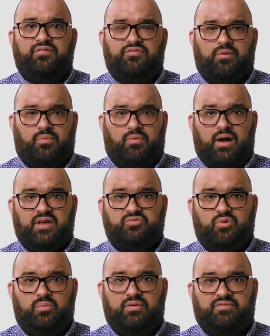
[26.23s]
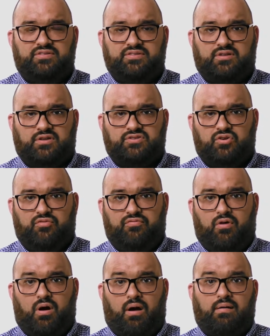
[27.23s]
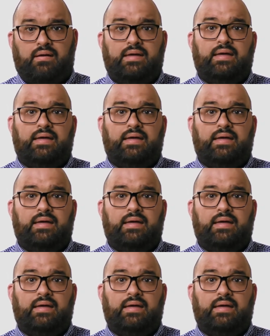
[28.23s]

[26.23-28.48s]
summarize what we've discussed so far.